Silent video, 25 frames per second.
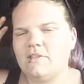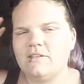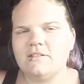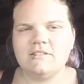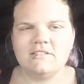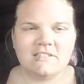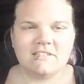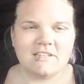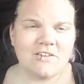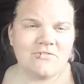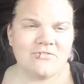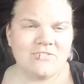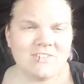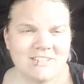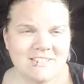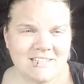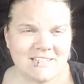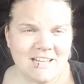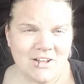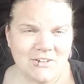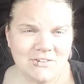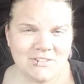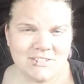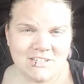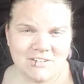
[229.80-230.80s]
It definitely
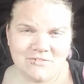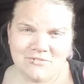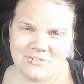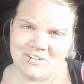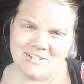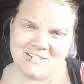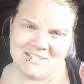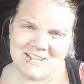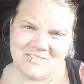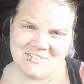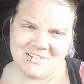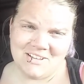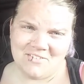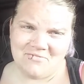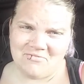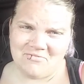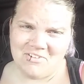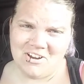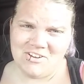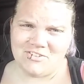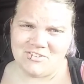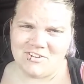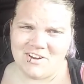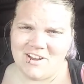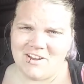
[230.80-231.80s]
sounds different. It sounds like a
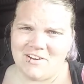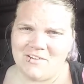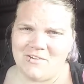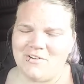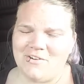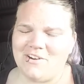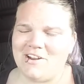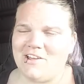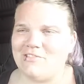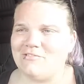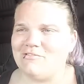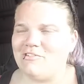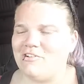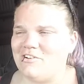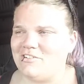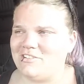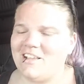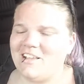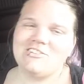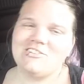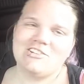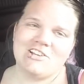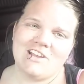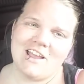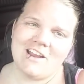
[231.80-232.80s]
freight train going down the road. It's
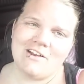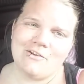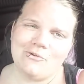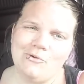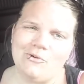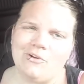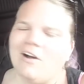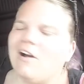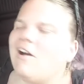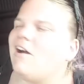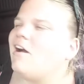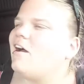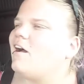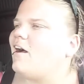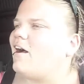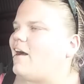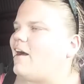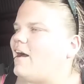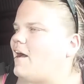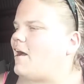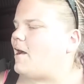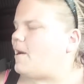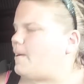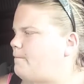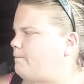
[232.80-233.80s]
actually kind of cool.
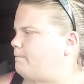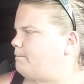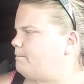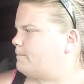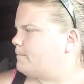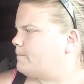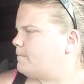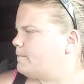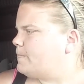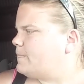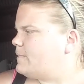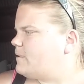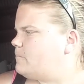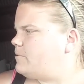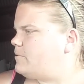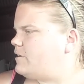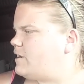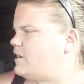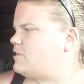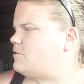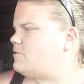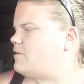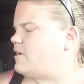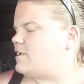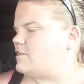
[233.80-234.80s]
But
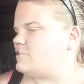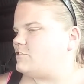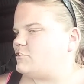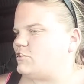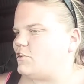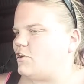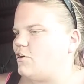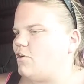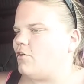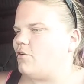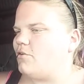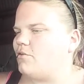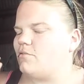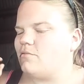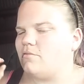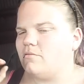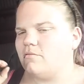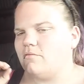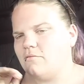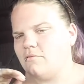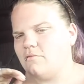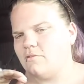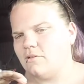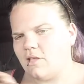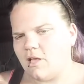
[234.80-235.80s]
anyway, so
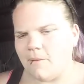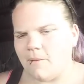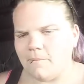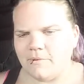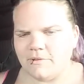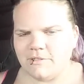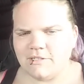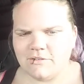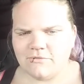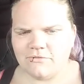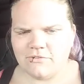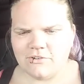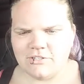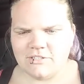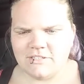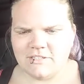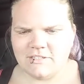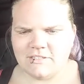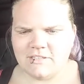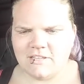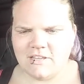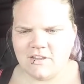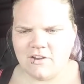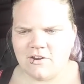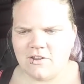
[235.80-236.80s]
a couple
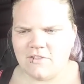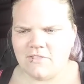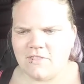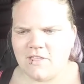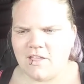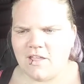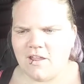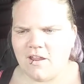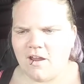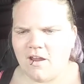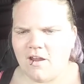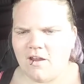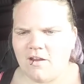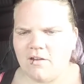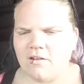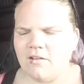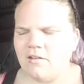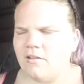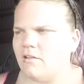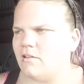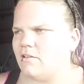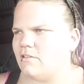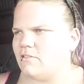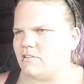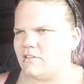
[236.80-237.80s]
differences here and there.
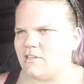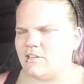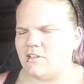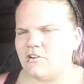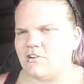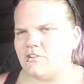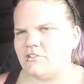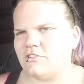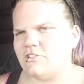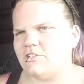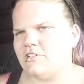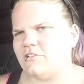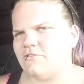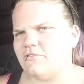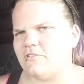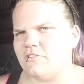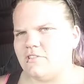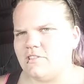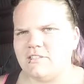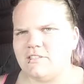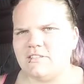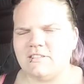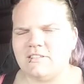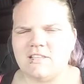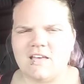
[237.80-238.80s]
The gears are different,
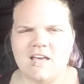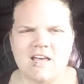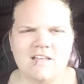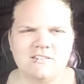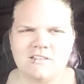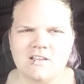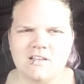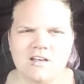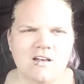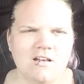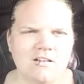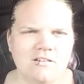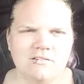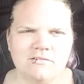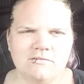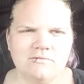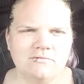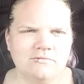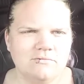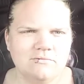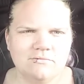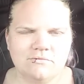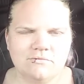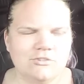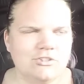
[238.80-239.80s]
this and that. It's all
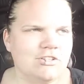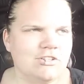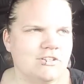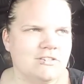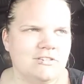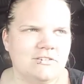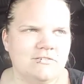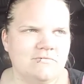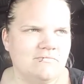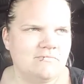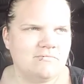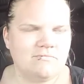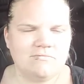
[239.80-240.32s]
just